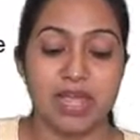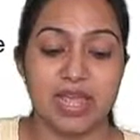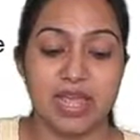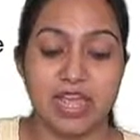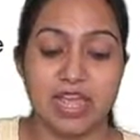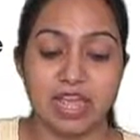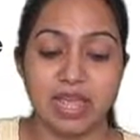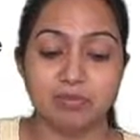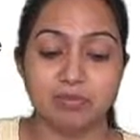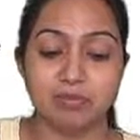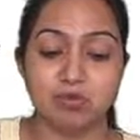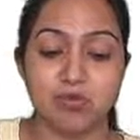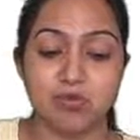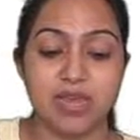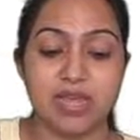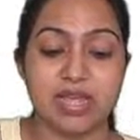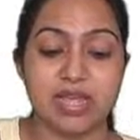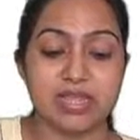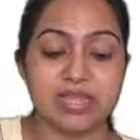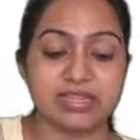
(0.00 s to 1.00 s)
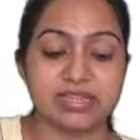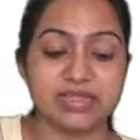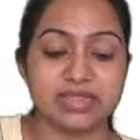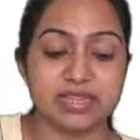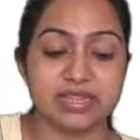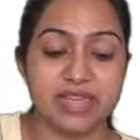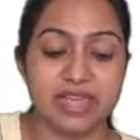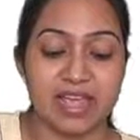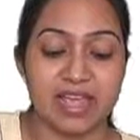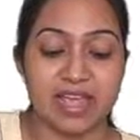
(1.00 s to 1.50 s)
NM3 is
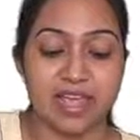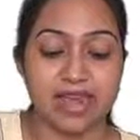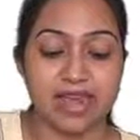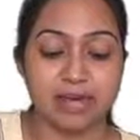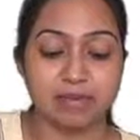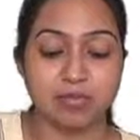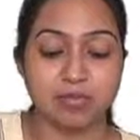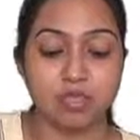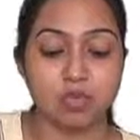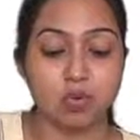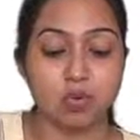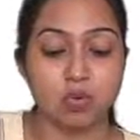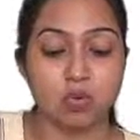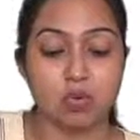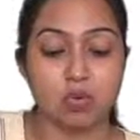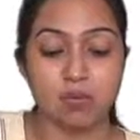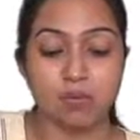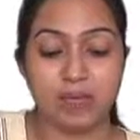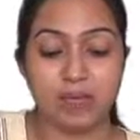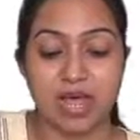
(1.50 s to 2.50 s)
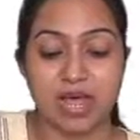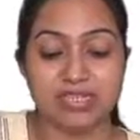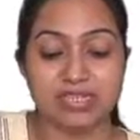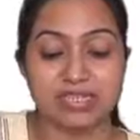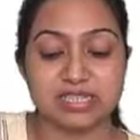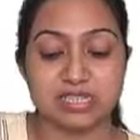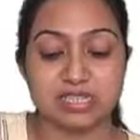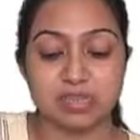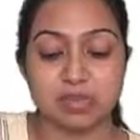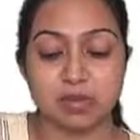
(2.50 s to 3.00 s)
NM2
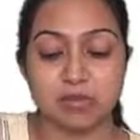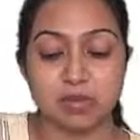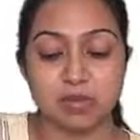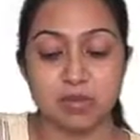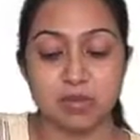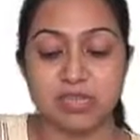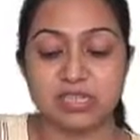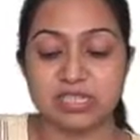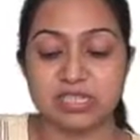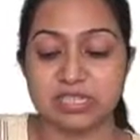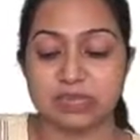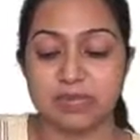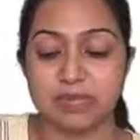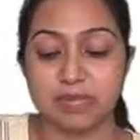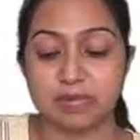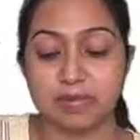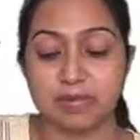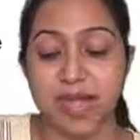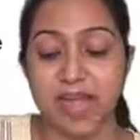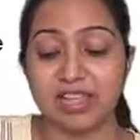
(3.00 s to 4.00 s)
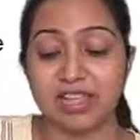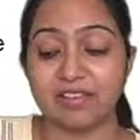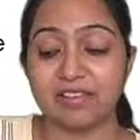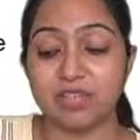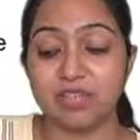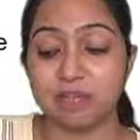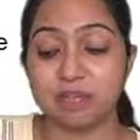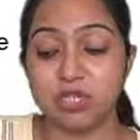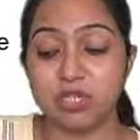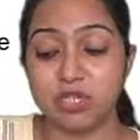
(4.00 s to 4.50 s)
plus term deposits with bank
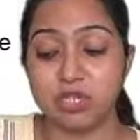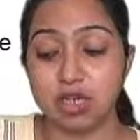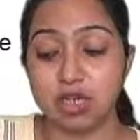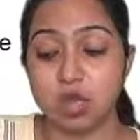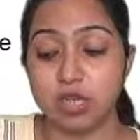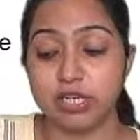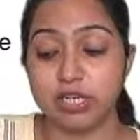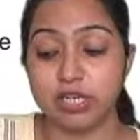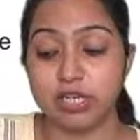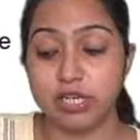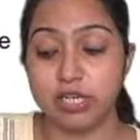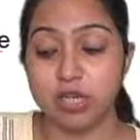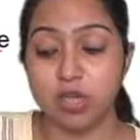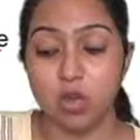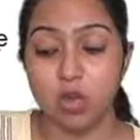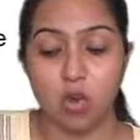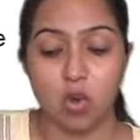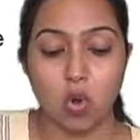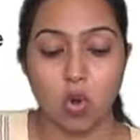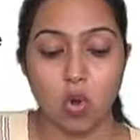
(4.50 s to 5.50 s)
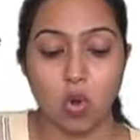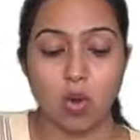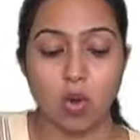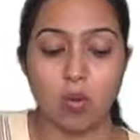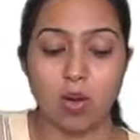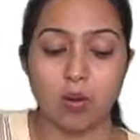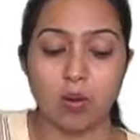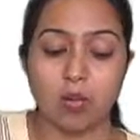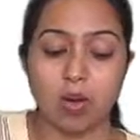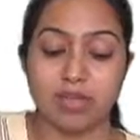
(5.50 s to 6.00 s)
with maturity
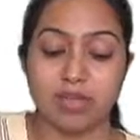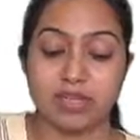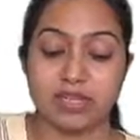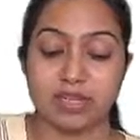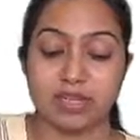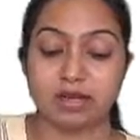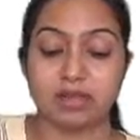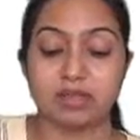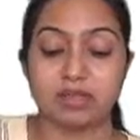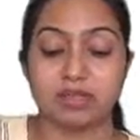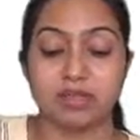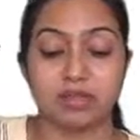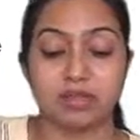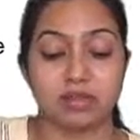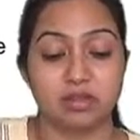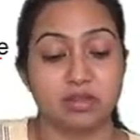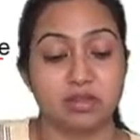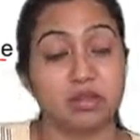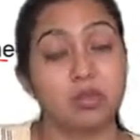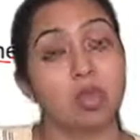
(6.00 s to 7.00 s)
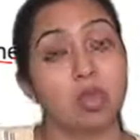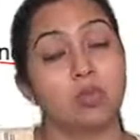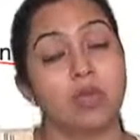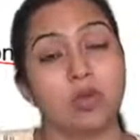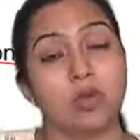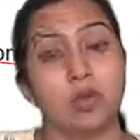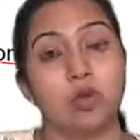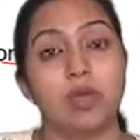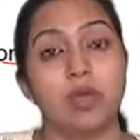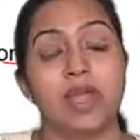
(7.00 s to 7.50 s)
over 1 year. Now
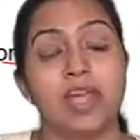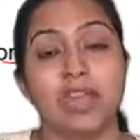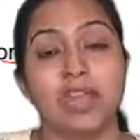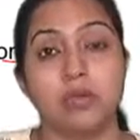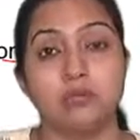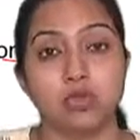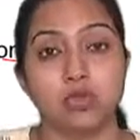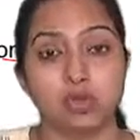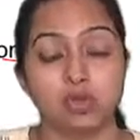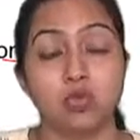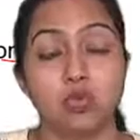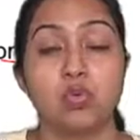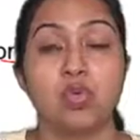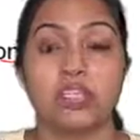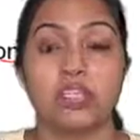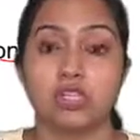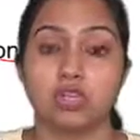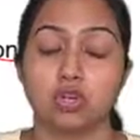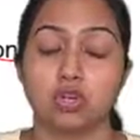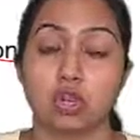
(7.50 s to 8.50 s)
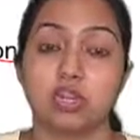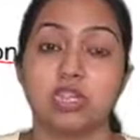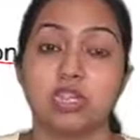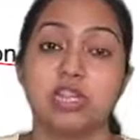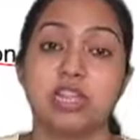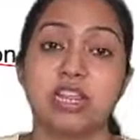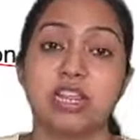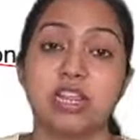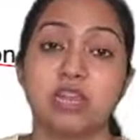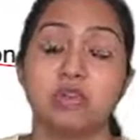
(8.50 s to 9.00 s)
we know NM2 is shorter
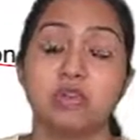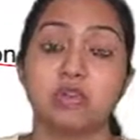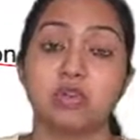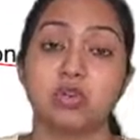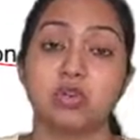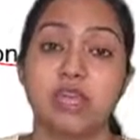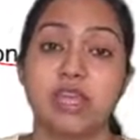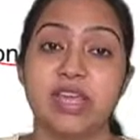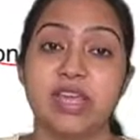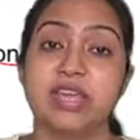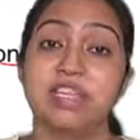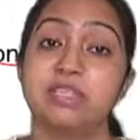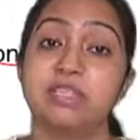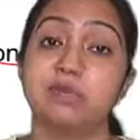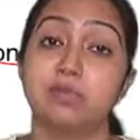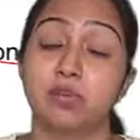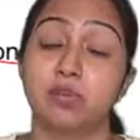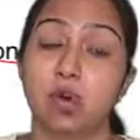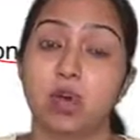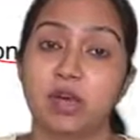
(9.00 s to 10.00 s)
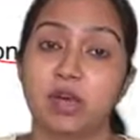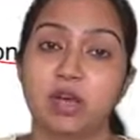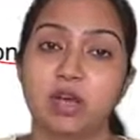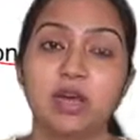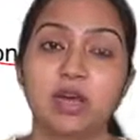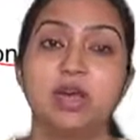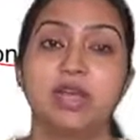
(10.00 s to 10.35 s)
and NM3 is broader